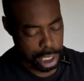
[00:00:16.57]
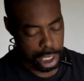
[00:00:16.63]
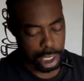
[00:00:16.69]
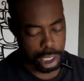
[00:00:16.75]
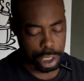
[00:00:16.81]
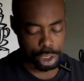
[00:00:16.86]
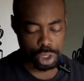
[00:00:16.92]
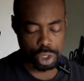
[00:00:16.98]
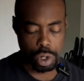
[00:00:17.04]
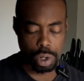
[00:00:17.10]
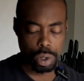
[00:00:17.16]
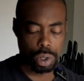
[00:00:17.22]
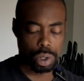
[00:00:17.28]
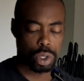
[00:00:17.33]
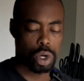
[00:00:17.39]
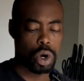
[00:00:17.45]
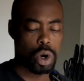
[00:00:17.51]
It is
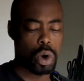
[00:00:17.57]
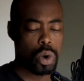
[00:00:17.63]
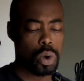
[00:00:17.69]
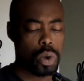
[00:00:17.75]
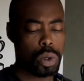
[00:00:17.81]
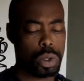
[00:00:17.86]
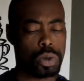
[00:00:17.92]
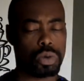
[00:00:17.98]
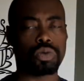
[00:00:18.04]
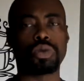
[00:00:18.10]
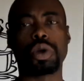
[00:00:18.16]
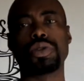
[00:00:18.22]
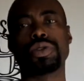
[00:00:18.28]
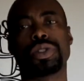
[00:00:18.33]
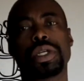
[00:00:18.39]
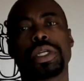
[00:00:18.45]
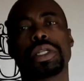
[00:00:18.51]
called whole
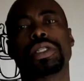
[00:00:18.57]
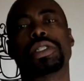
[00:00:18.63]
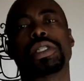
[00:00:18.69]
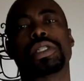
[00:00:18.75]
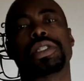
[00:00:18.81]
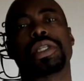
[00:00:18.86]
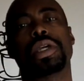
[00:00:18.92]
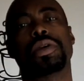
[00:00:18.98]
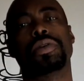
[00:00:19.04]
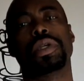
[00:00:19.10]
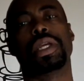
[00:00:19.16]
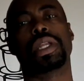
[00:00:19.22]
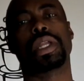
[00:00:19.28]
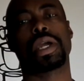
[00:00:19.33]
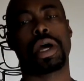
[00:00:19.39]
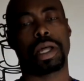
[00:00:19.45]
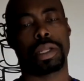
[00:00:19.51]
roasted
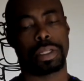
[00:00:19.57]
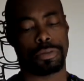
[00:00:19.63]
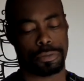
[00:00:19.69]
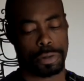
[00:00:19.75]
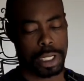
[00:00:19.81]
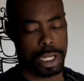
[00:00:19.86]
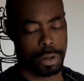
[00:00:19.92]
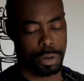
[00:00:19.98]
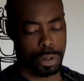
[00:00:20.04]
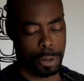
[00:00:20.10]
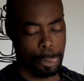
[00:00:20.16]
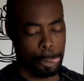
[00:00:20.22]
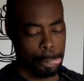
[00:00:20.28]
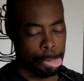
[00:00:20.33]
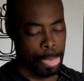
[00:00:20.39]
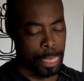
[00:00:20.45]
Sicilian cauliflower.